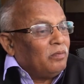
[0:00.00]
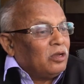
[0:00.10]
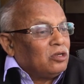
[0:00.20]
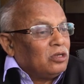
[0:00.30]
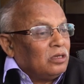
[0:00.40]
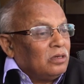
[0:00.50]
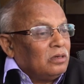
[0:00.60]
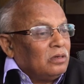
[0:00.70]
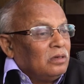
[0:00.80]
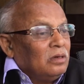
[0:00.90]

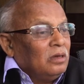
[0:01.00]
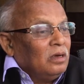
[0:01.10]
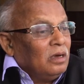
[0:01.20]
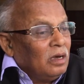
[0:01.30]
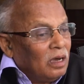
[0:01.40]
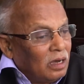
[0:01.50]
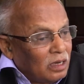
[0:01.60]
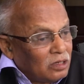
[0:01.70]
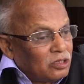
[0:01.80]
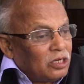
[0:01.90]
eviction,
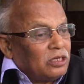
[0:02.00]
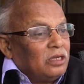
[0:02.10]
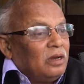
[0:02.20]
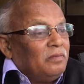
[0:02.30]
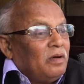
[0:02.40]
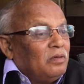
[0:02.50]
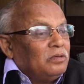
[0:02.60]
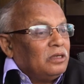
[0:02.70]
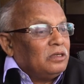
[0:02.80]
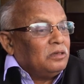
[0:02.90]
construction of
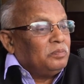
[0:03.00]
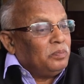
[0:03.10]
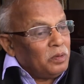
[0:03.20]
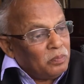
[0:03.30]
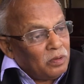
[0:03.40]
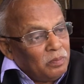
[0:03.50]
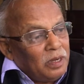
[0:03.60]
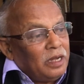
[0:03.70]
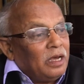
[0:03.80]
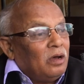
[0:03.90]
houses, people
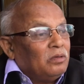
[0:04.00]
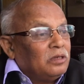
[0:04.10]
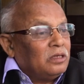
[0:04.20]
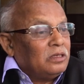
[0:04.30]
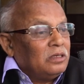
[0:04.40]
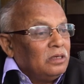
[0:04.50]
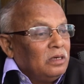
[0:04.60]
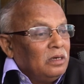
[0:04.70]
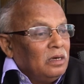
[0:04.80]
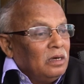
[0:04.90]
building houses,
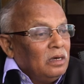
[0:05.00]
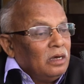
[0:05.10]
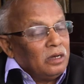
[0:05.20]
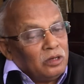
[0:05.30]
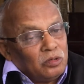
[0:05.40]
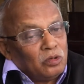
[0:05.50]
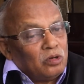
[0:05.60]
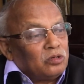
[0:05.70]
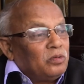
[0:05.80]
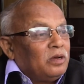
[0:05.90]

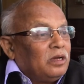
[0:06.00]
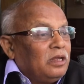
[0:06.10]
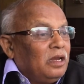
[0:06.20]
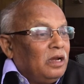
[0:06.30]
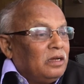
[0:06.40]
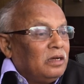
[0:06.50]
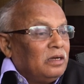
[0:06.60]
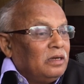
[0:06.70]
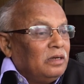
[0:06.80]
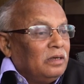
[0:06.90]
resource was
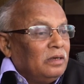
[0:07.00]
created.